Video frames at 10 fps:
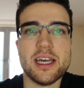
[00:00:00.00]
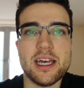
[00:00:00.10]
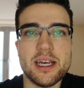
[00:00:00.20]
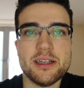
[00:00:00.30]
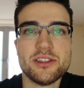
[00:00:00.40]

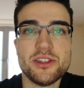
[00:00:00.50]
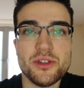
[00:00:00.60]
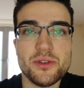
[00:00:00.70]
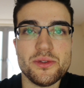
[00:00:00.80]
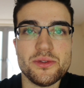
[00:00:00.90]
uh,
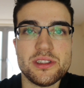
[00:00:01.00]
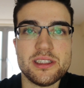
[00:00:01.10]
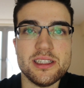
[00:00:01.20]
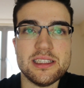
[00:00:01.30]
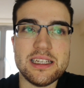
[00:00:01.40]
to
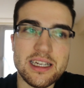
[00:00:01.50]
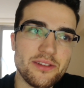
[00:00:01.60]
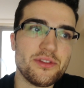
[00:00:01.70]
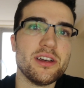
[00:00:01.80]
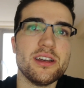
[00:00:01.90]

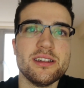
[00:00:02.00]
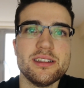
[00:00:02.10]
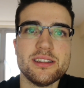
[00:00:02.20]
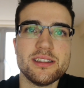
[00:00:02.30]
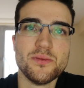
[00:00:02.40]
deliver
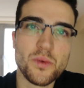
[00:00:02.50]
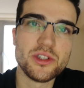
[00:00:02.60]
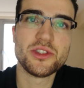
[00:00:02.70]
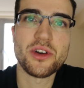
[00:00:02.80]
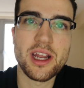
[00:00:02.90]

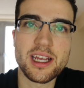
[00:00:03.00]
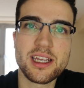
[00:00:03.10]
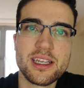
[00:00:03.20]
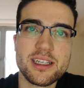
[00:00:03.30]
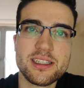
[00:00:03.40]
one
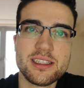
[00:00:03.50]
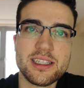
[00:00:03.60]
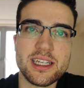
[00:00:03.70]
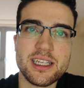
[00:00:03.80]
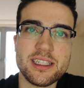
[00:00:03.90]
track
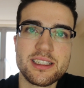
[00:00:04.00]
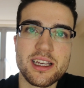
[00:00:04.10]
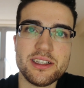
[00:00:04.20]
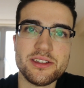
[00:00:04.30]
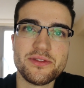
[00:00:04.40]
that is
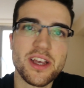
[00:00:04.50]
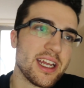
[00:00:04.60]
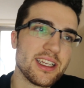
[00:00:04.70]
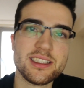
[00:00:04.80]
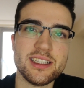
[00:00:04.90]
kind of
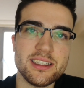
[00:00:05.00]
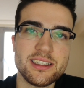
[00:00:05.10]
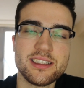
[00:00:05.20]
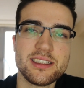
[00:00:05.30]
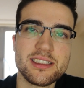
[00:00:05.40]
edited
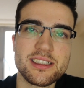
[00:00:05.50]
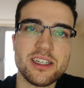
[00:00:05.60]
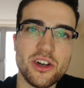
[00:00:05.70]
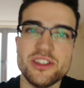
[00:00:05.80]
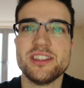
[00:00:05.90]

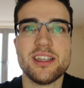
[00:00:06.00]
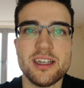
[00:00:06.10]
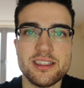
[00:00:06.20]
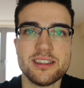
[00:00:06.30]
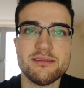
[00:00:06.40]
on
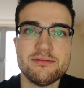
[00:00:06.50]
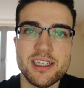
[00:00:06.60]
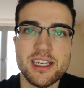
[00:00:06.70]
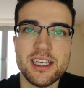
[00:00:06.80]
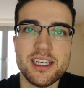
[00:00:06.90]
site.
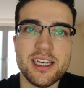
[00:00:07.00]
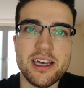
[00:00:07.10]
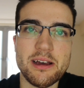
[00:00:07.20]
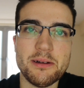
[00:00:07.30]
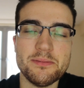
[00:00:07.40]

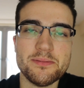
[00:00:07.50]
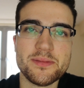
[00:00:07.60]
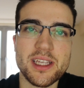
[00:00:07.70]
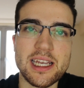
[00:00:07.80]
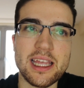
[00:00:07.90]
Um,
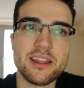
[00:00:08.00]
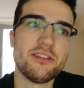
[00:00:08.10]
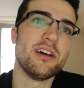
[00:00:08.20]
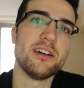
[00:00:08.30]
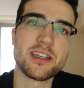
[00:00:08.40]
again,
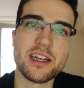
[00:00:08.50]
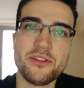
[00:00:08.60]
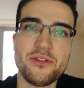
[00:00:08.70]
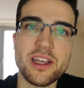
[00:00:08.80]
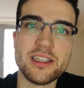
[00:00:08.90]
there are kind
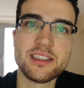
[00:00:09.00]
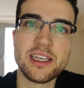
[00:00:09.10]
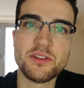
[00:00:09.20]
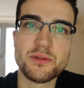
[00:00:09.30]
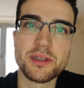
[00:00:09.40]
of fail
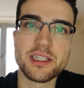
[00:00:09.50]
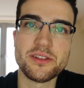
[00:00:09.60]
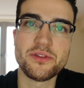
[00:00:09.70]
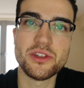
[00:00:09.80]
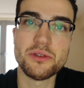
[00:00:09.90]
safes because
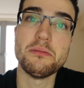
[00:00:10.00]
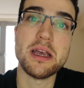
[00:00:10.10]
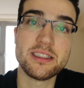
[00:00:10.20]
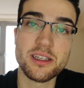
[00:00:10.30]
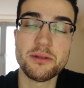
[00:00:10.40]
if you do
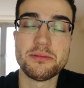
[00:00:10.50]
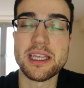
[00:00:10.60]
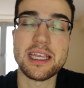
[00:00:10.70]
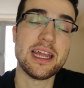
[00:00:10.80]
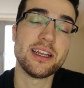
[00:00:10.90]
mess up,
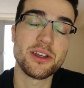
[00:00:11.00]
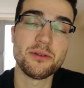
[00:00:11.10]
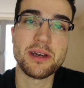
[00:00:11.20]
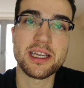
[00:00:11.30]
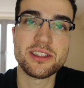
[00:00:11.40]
they can go
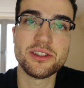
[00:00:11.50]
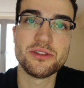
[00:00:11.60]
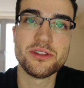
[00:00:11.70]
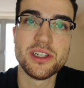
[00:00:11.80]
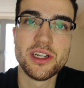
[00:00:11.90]
back to
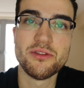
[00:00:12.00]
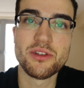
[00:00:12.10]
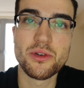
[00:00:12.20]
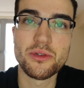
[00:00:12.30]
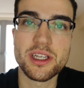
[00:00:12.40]
your
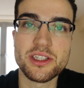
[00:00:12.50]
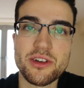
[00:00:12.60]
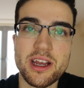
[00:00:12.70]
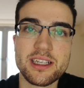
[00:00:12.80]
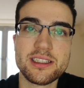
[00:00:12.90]
recording
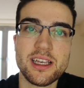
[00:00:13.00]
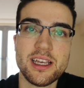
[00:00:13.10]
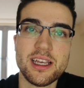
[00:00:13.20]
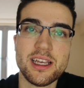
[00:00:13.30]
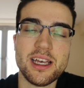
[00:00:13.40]
tracks.
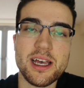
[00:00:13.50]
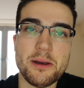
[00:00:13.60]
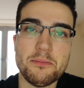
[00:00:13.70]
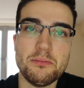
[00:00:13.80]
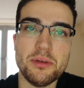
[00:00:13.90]

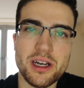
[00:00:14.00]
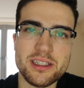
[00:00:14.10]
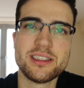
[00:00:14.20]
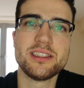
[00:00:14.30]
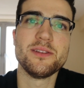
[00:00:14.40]
Um,
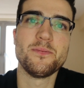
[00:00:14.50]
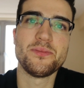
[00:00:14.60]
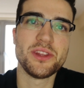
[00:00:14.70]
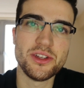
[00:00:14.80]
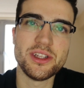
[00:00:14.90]
but
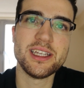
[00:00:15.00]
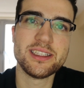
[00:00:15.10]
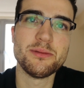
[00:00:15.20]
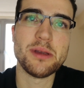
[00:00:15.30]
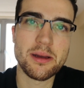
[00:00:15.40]
you
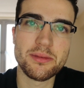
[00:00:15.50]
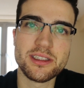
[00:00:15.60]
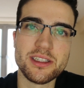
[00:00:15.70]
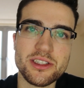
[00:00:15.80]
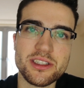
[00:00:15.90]
need to be able
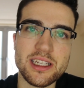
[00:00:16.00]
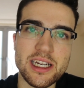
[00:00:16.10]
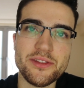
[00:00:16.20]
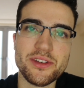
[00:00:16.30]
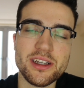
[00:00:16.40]
to just
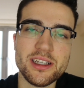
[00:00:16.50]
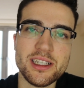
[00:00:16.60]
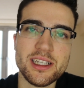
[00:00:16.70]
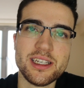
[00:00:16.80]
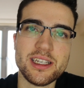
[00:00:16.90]
deliver
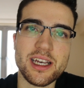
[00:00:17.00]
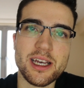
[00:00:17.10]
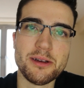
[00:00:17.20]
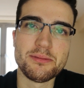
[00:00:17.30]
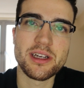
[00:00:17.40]

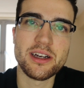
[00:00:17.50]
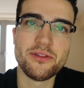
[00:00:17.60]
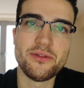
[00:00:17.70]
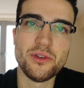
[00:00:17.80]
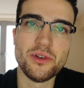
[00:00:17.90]
um, kind of
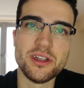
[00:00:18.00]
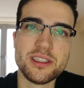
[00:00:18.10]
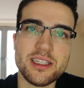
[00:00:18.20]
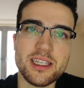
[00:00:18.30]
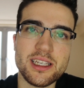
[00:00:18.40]

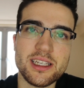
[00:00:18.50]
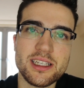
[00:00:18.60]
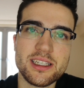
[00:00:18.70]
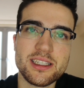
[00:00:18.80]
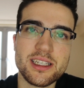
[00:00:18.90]
flawlessly
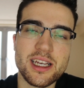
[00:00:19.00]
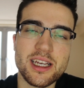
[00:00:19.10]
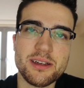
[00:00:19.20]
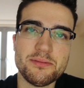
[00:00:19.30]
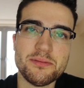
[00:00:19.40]

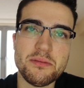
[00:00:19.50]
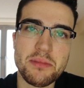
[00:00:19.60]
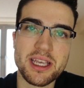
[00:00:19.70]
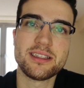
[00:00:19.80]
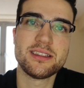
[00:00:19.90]
um,
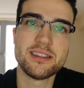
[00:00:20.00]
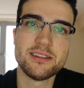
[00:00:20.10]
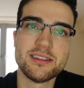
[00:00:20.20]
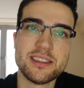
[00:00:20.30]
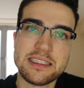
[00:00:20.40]
mixed
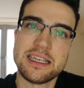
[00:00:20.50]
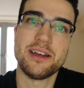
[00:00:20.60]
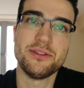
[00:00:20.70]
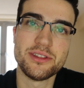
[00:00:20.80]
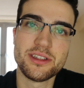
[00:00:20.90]

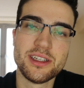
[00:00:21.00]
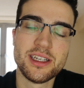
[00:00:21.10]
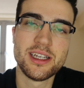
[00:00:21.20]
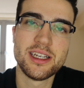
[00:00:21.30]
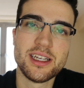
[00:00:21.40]
sound
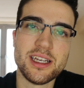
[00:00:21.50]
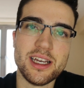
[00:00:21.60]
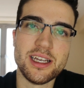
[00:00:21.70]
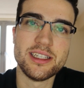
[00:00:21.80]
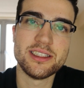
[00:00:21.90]

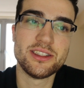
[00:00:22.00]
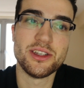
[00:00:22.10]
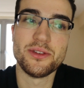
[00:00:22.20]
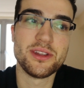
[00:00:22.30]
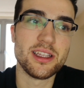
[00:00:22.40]
uh,
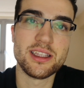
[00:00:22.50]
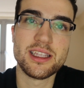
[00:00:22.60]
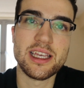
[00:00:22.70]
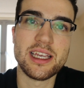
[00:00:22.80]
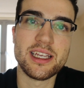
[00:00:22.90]
so that
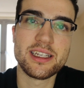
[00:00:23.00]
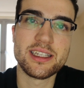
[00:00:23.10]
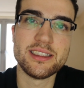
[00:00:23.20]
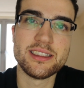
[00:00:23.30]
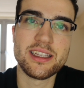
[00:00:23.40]
they
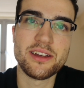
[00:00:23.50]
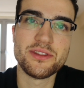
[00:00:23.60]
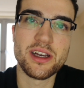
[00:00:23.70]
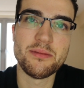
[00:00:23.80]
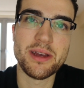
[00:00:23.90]
can save
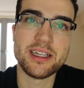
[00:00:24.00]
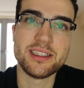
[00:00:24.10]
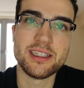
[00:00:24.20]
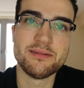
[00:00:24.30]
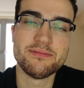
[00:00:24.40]
time
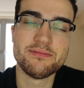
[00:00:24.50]
editing.